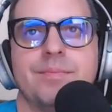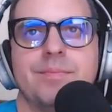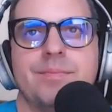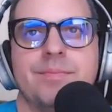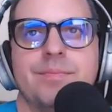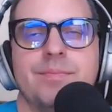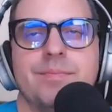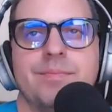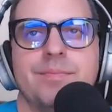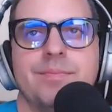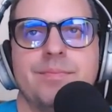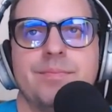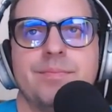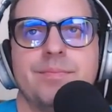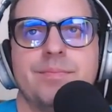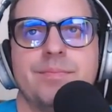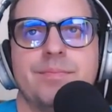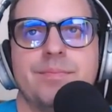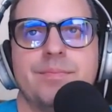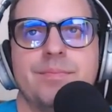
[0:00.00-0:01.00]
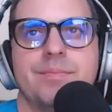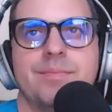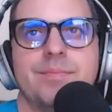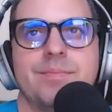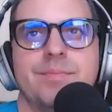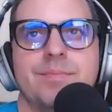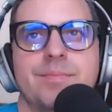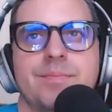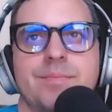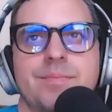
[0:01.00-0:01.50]

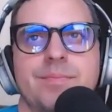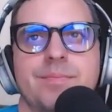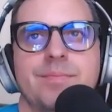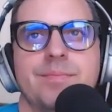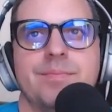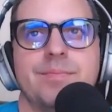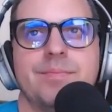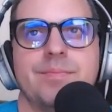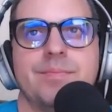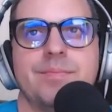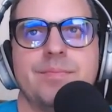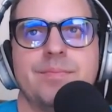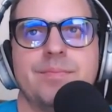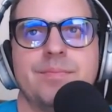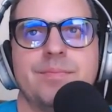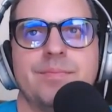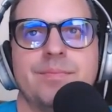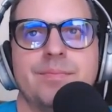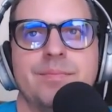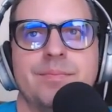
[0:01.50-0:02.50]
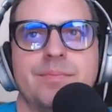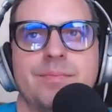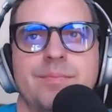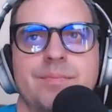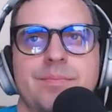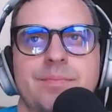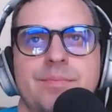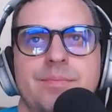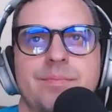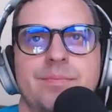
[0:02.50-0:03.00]

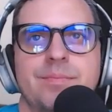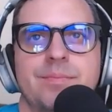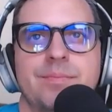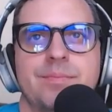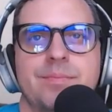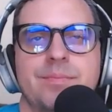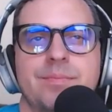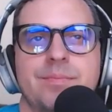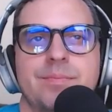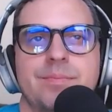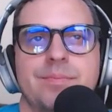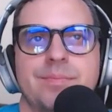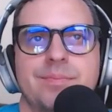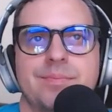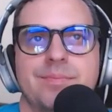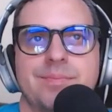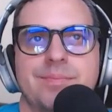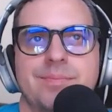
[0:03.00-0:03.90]
(not speaking)